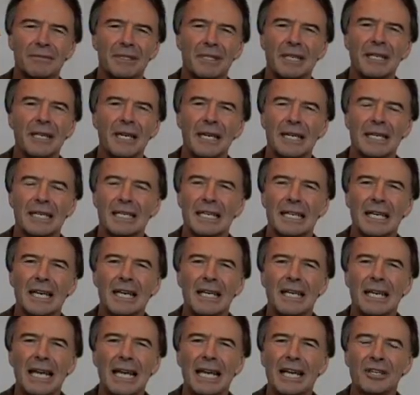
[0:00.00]
I
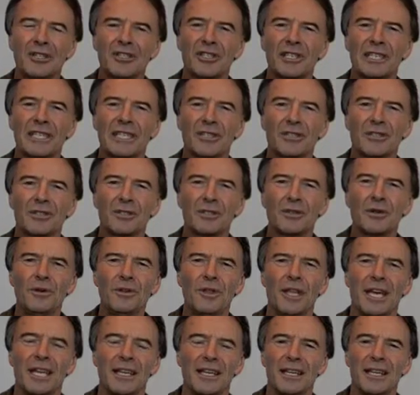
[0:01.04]
can't actually do
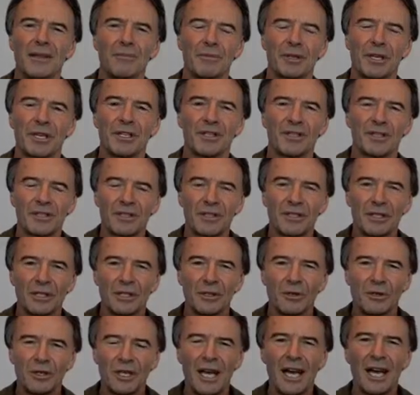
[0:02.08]
that. And because
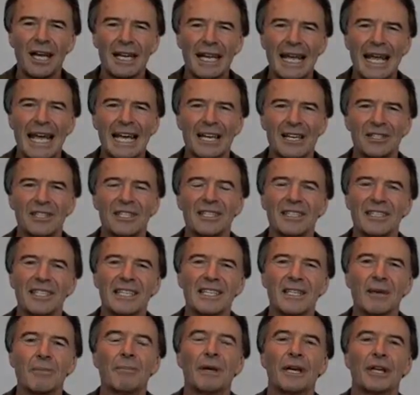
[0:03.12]
you can't actually see
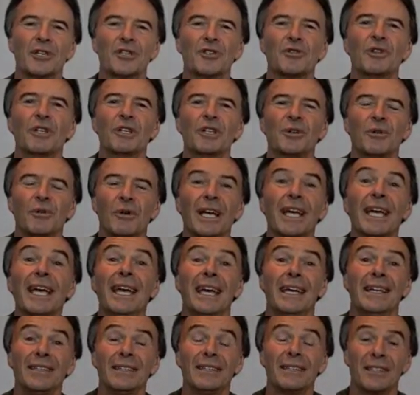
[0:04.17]
the picture in your
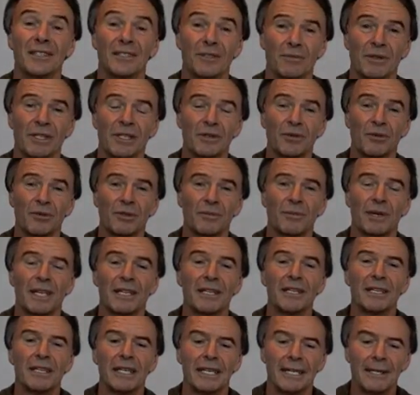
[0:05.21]
head, as we talked about
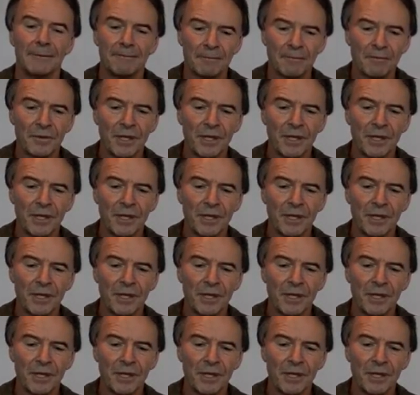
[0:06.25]
earlier,